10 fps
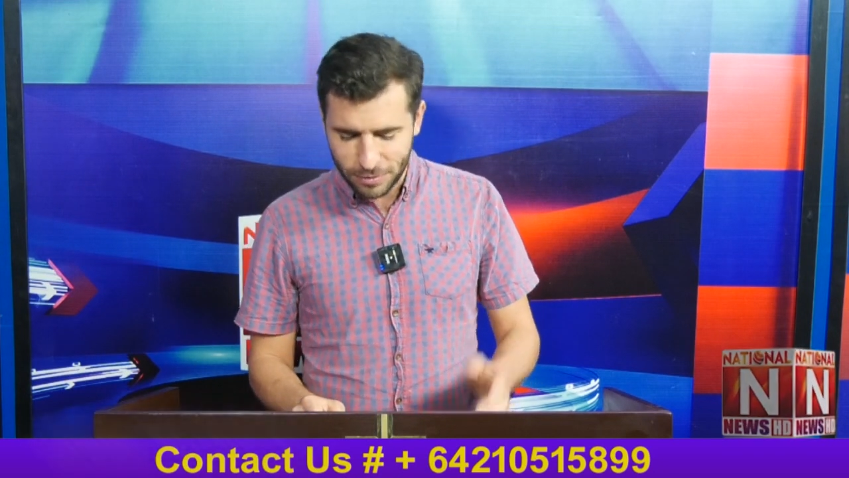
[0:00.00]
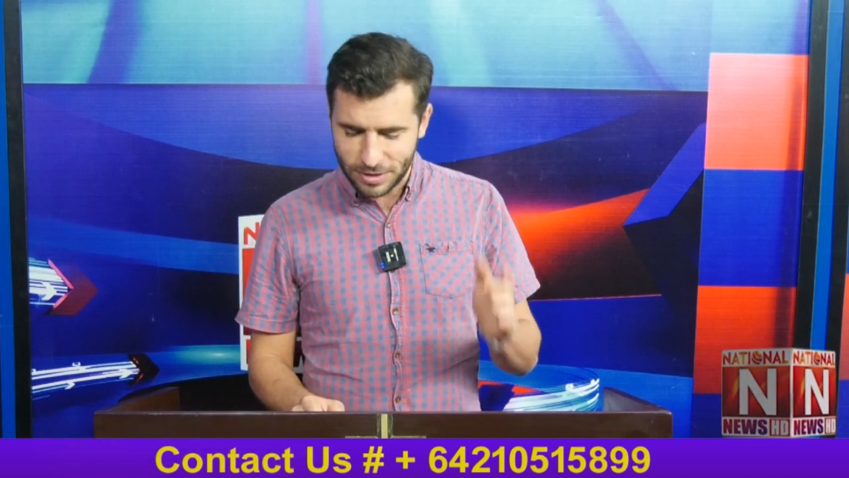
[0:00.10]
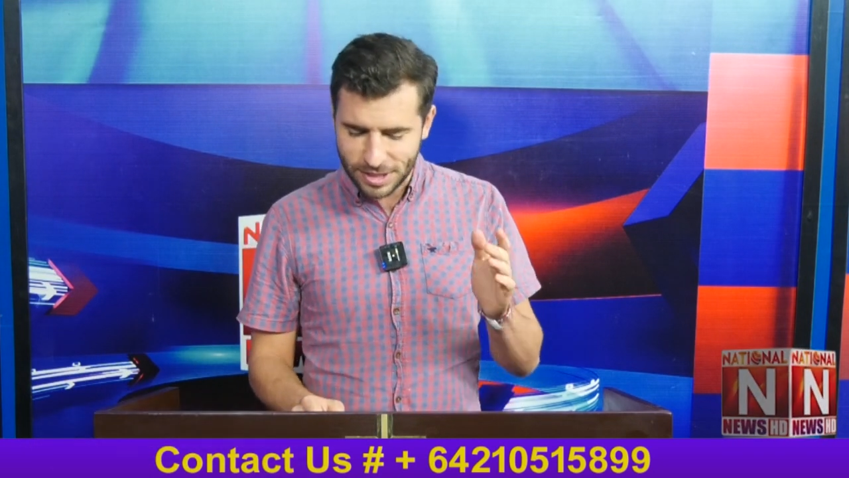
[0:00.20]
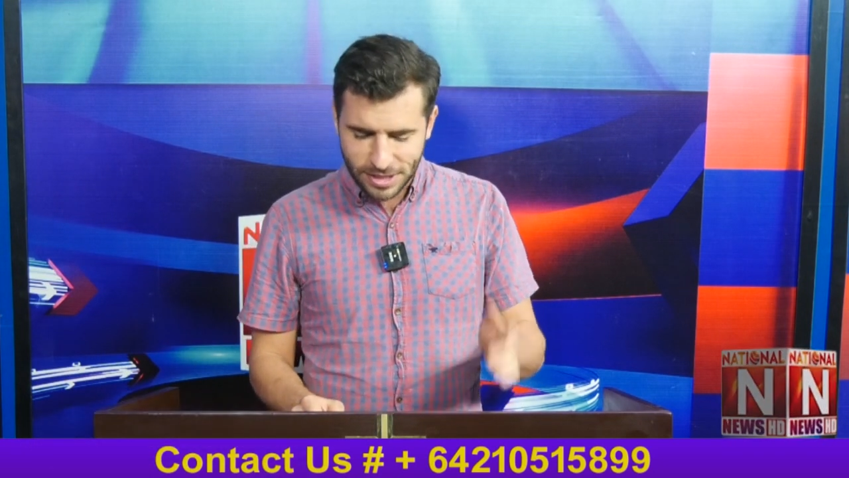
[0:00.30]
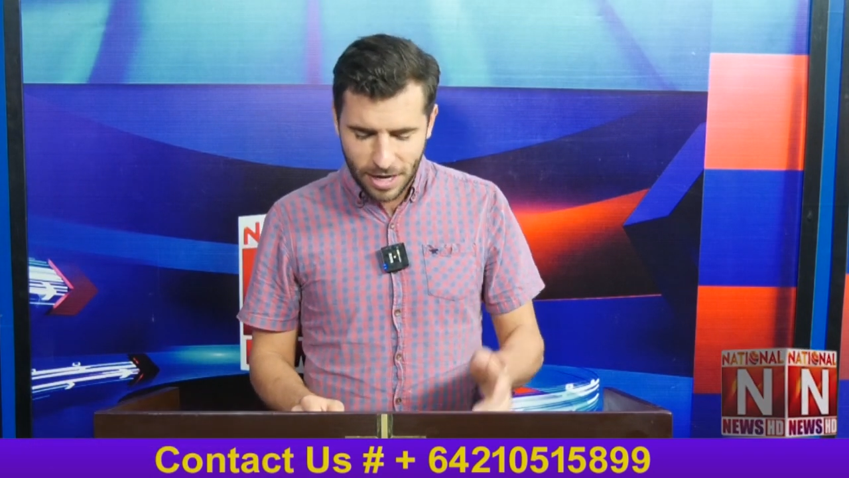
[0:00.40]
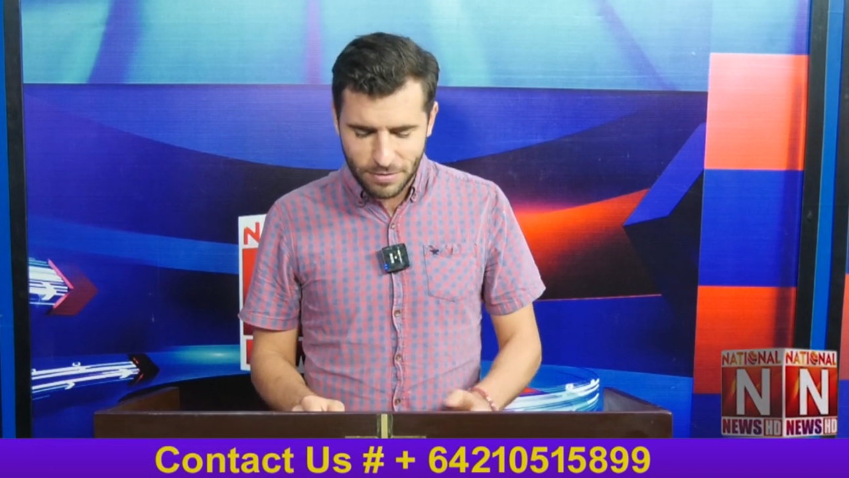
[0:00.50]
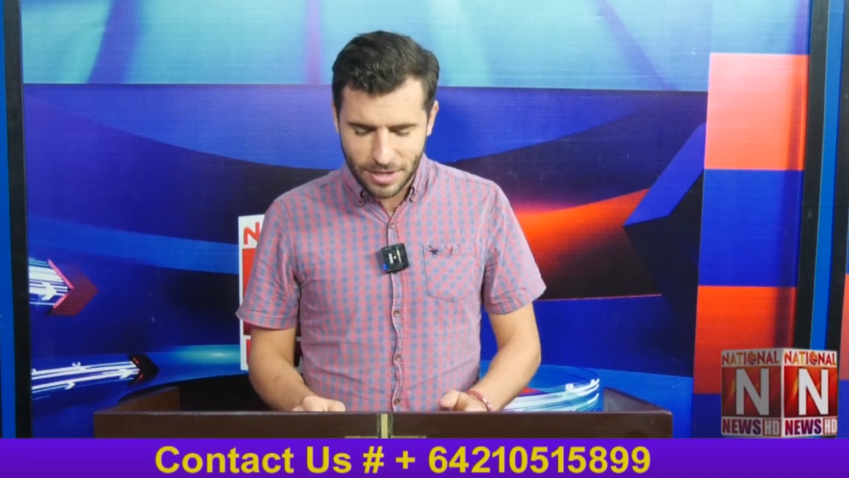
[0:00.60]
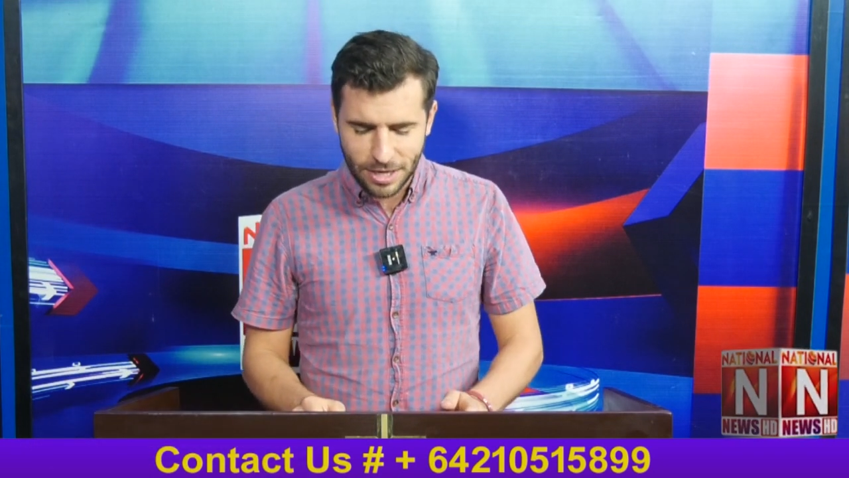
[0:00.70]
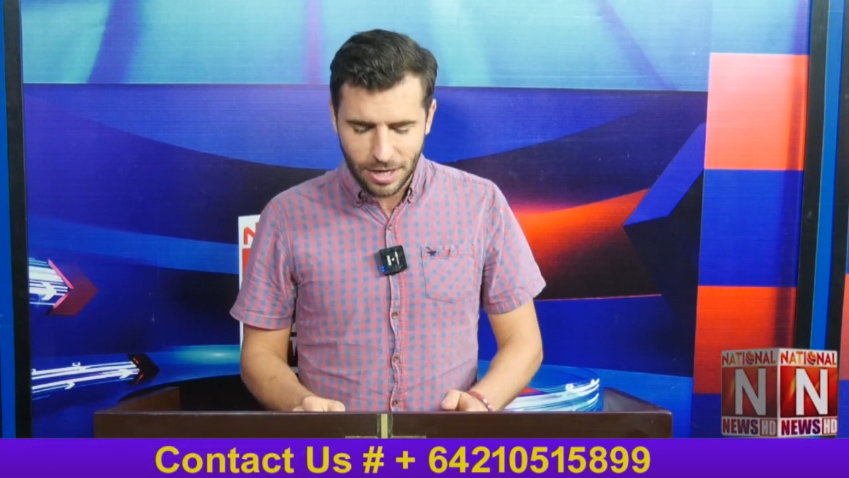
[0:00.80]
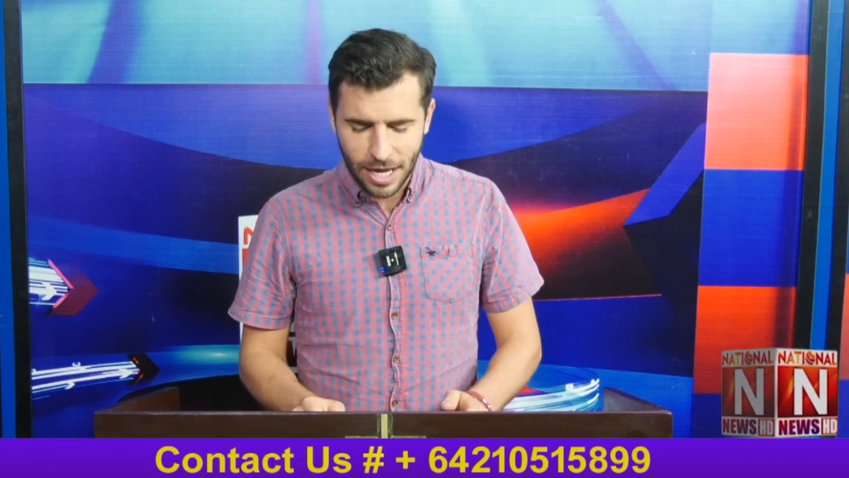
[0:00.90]
You've discovered
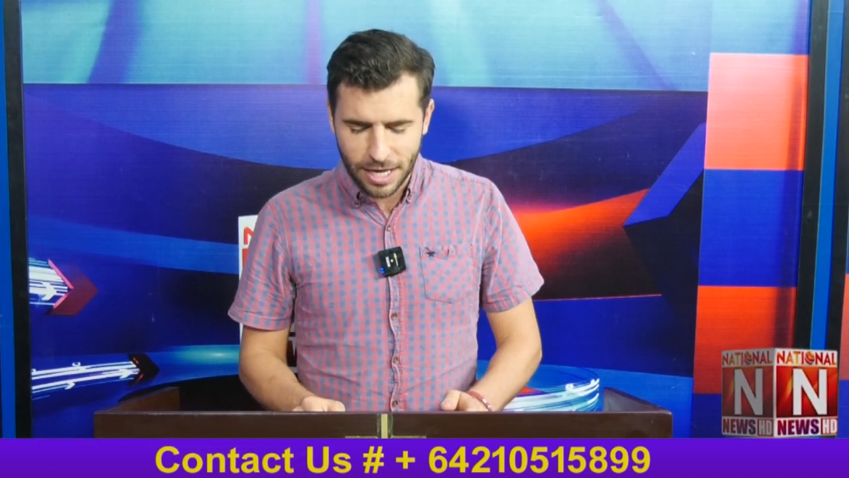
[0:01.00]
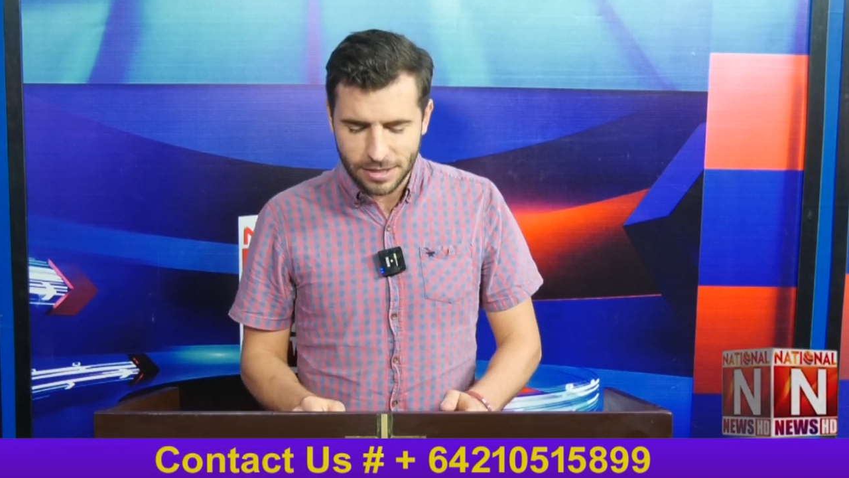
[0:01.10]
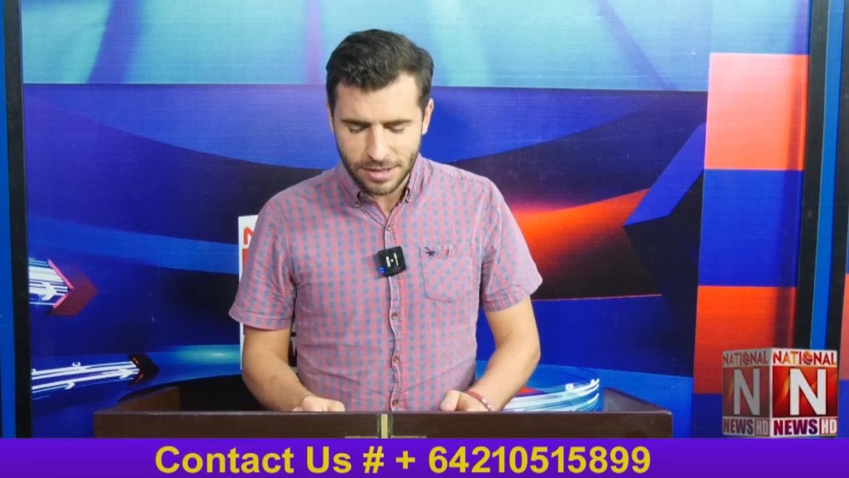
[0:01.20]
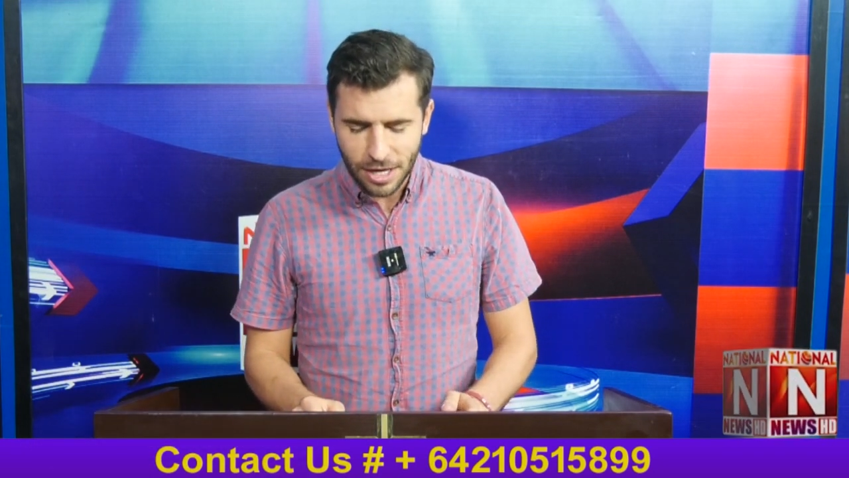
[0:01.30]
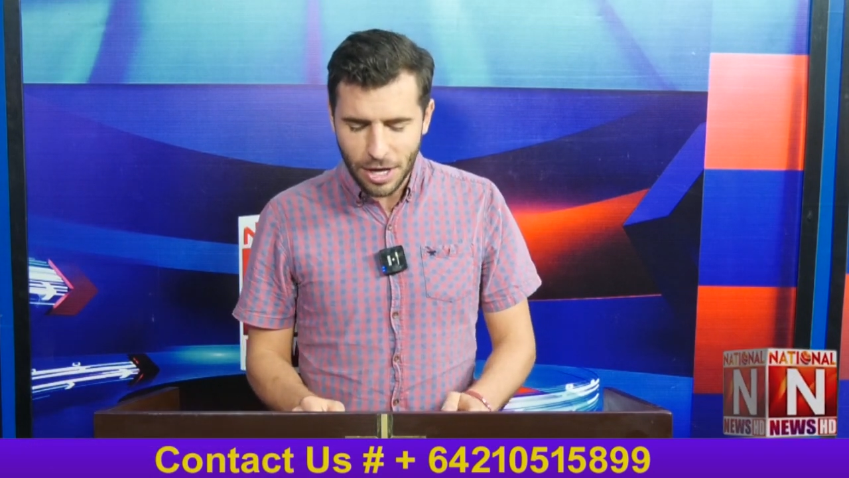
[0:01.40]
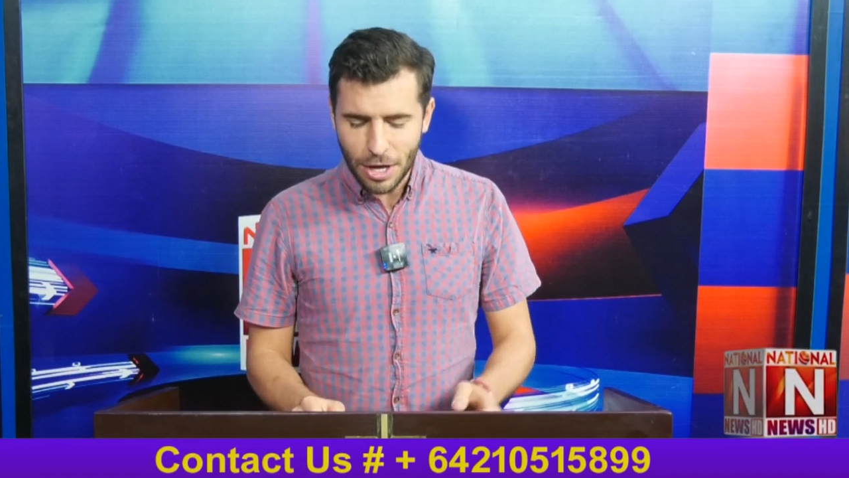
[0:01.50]
they are liars.